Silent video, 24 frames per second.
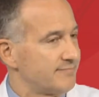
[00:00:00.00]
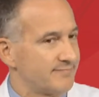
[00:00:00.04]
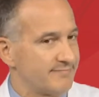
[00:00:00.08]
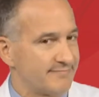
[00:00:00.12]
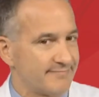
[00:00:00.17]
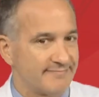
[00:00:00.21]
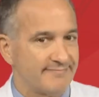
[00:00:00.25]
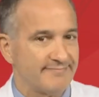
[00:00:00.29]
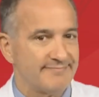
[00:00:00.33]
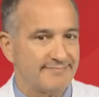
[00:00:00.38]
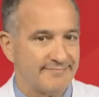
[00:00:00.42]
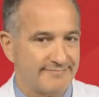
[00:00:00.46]

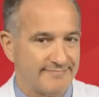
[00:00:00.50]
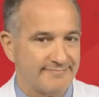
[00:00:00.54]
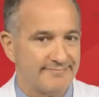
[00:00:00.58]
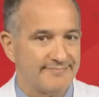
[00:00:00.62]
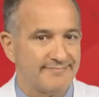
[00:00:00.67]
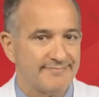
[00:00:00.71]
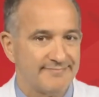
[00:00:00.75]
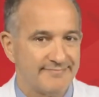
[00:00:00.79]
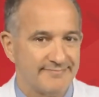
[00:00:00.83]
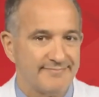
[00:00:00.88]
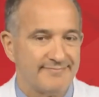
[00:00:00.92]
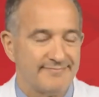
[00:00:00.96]

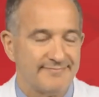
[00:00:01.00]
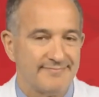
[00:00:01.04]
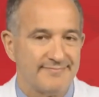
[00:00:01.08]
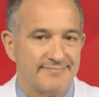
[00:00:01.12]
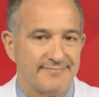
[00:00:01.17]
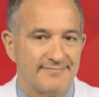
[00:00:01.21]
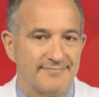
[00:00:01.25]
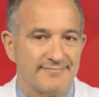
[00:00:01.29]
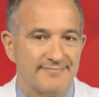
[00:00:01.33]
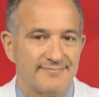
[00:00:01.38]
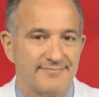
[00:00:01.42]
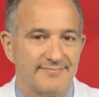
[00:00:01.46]

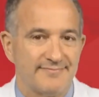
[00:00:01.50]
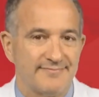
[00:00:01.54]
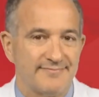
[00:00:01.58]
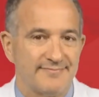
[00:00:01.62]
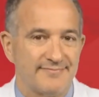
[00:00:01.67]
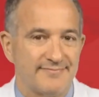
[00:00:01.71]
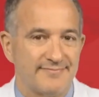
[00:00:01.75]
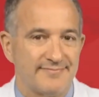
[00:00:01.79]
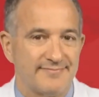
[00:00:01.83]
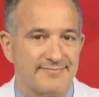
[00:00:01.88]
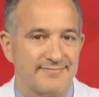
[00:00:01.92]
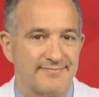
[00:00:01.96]

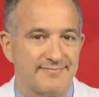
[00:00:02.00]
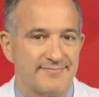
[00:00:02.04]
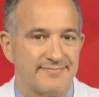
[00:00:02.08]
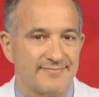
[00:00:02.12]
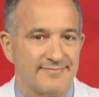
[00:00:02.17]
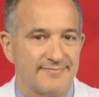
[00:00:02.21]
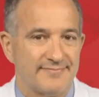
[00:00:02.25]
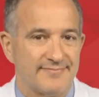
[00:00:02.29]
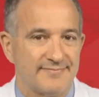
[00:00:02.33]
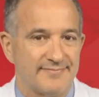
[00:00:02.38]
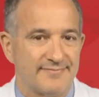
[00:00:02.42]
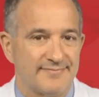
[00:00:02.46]
The person shown says nothing.